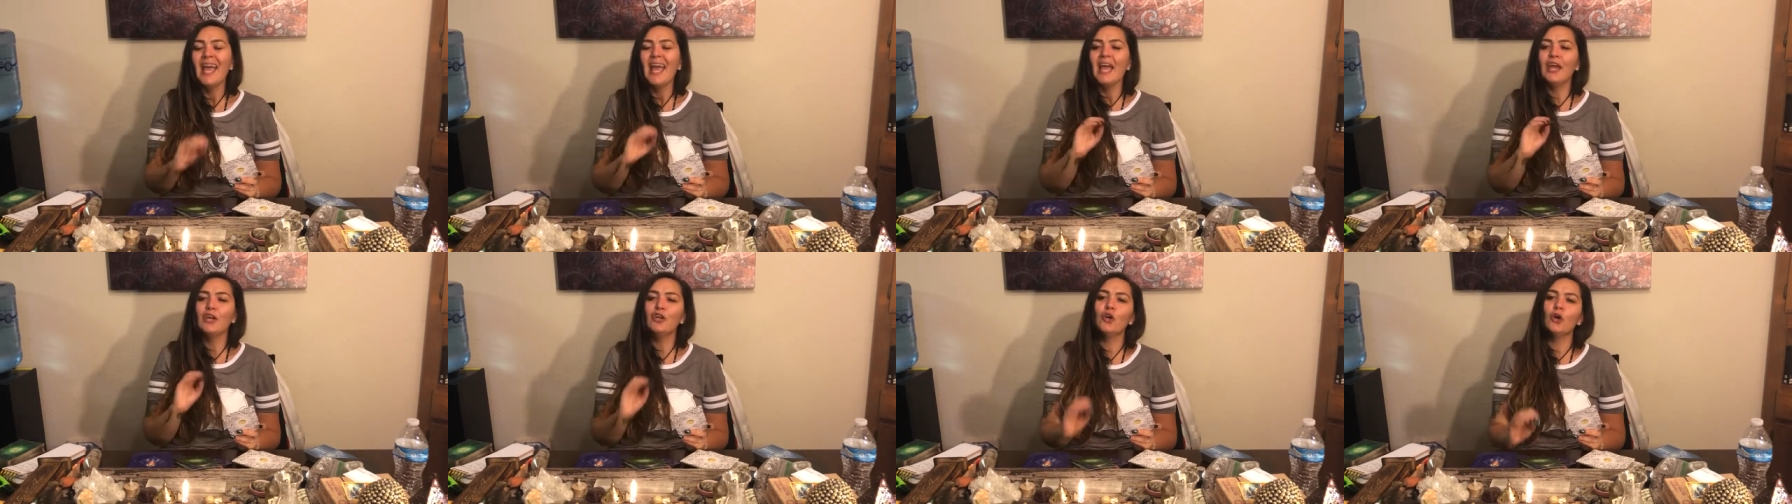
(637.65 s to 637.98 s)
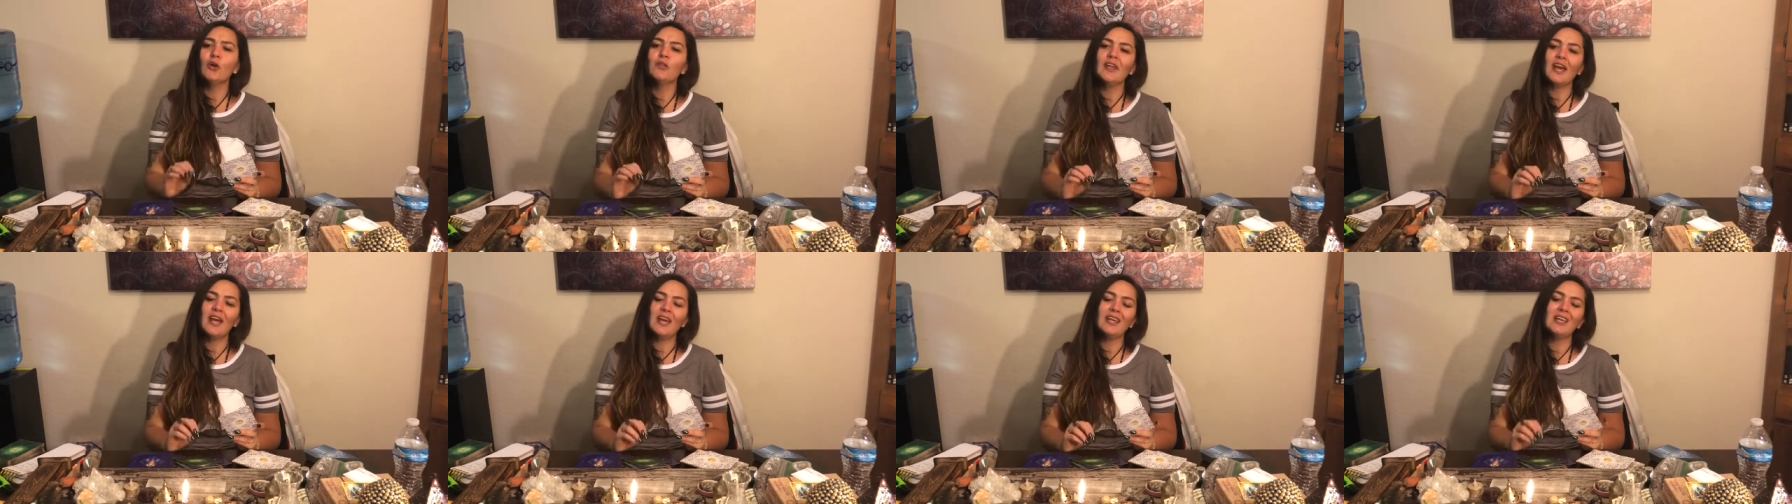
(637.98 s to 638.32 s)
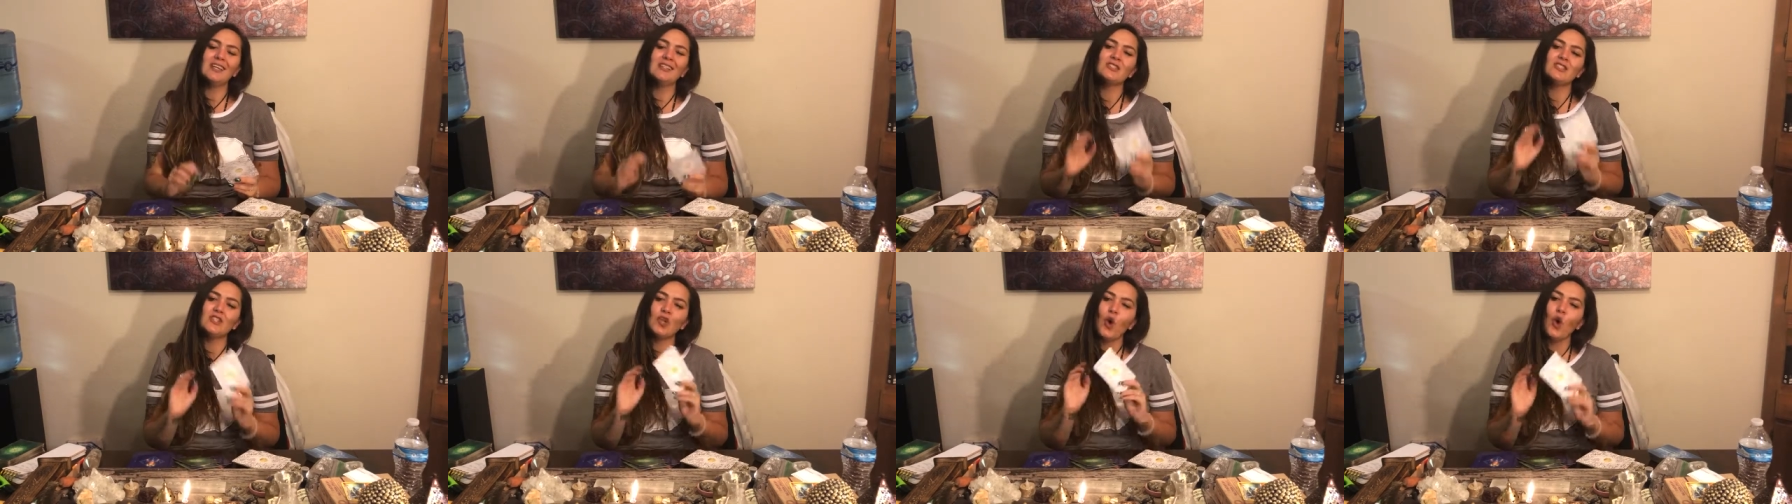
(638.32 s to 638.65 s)
and know that
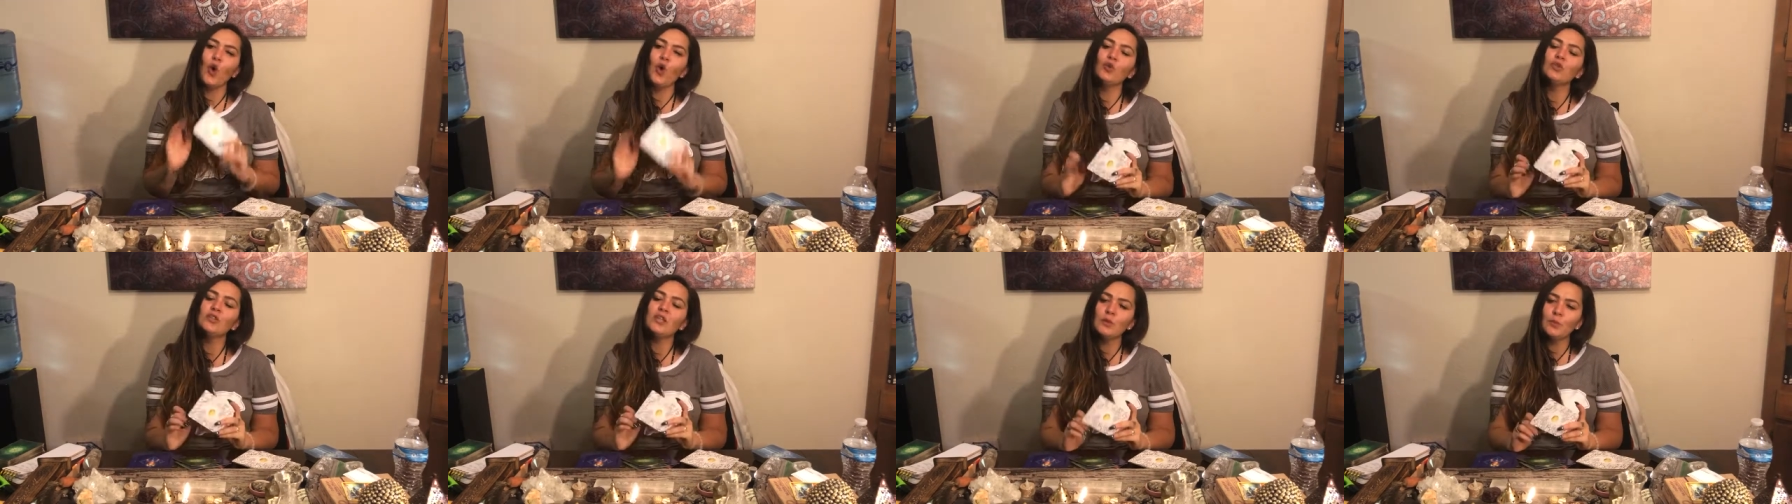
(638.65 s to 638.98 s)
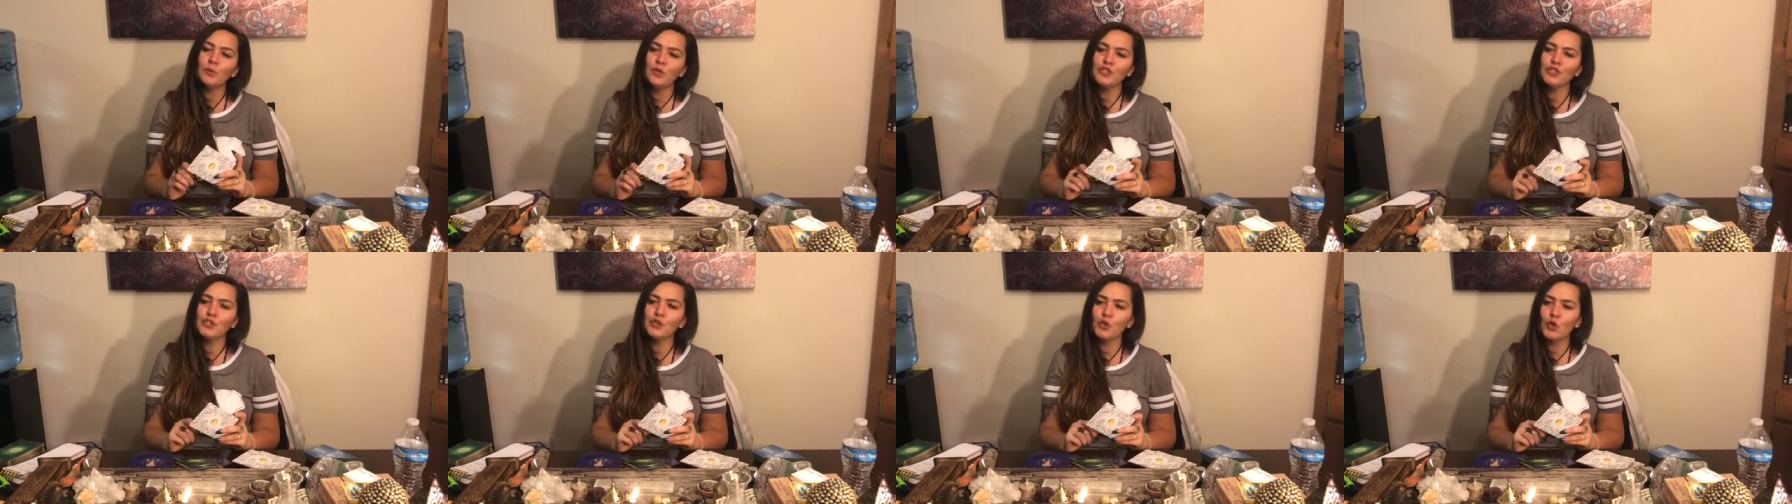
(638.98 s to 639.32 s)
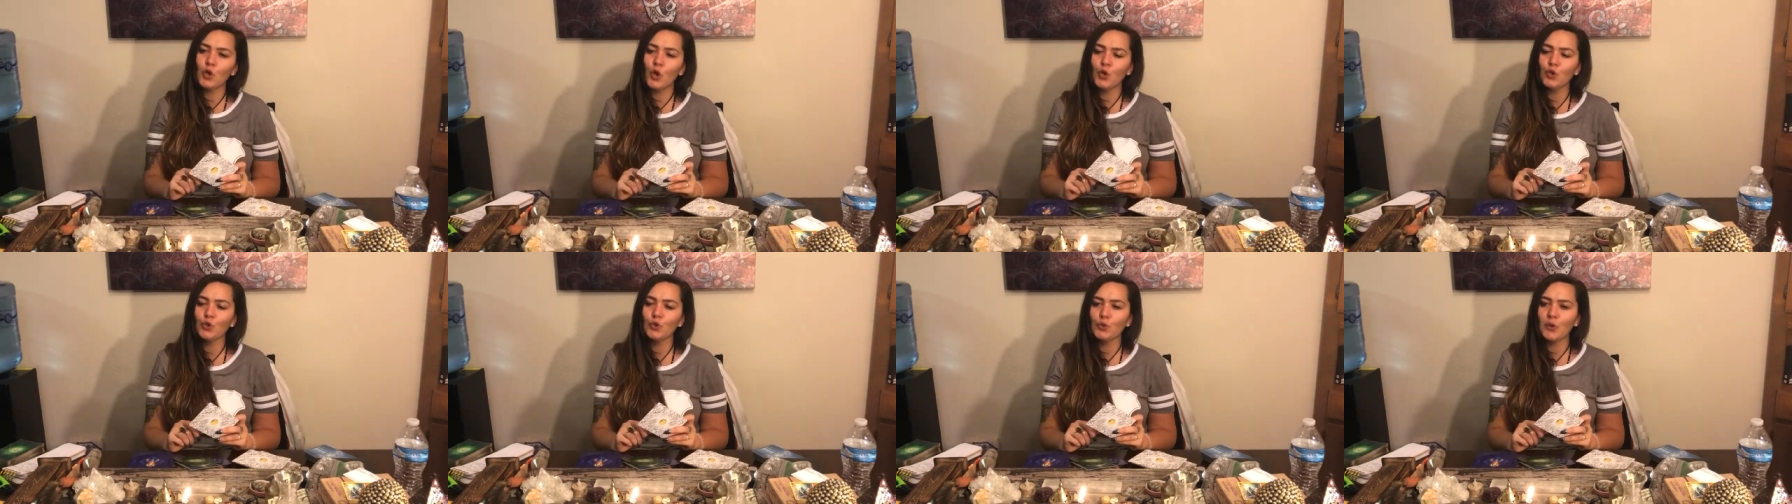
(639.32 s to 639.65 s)
it's only what you
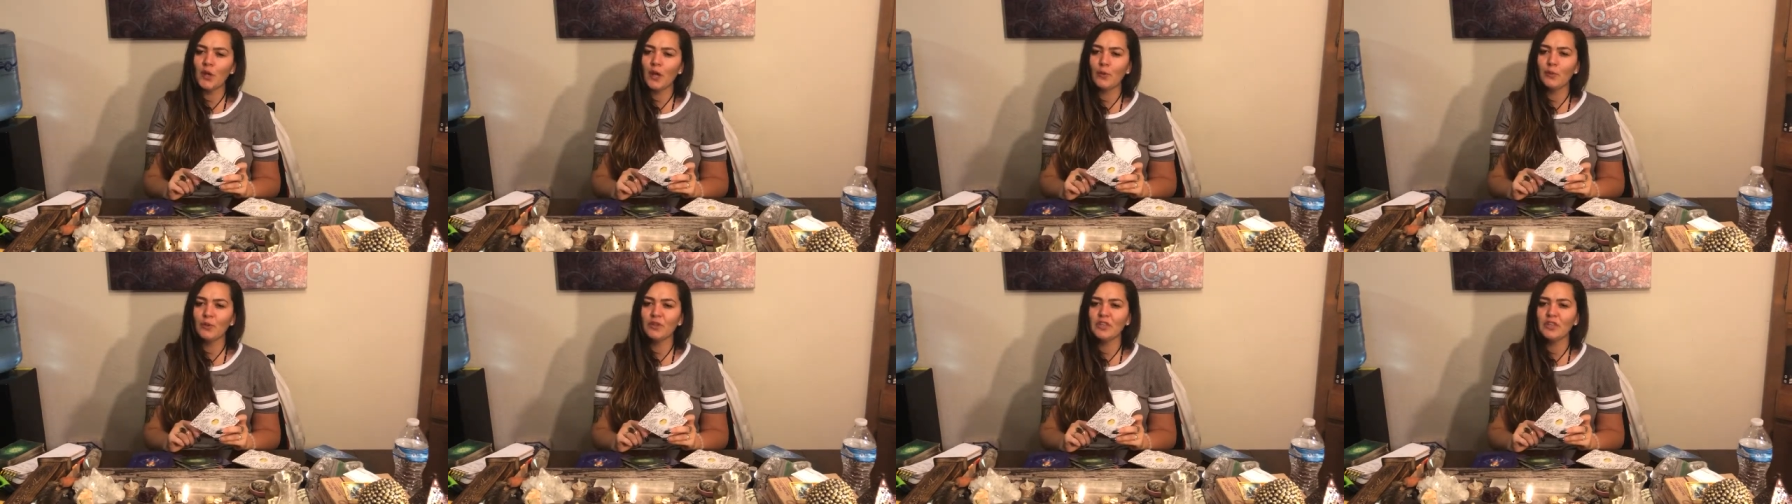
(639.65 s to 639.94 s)
co-create